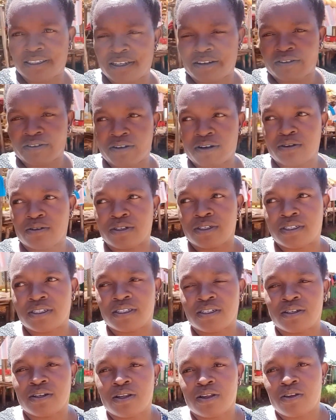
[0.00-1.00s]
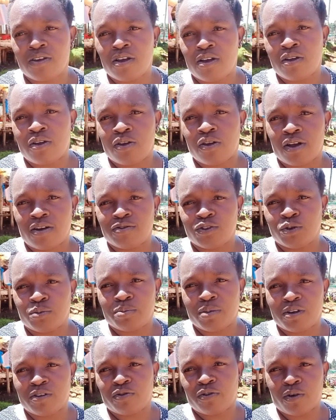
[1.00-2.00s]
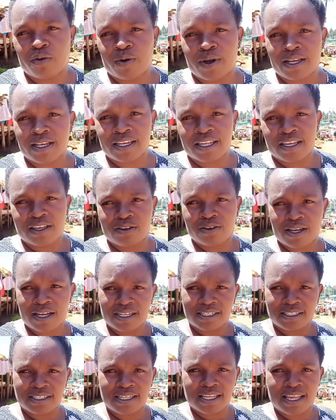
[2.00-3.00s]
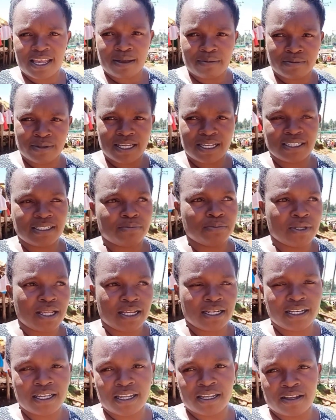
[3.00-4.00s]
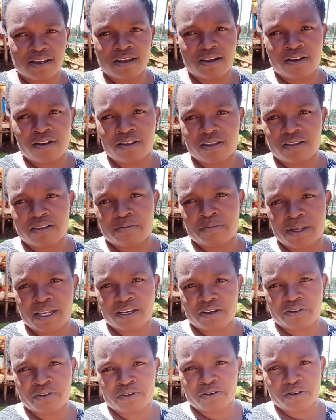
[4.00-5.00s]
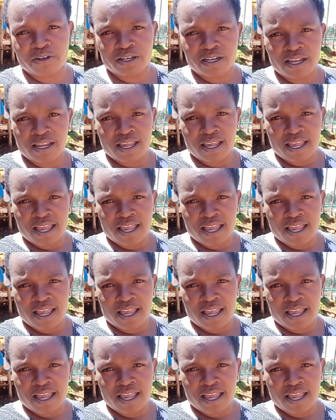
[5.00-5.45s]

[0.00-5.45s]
It's around, you have to pay for 1 year. You can see I'm just standing on the main road.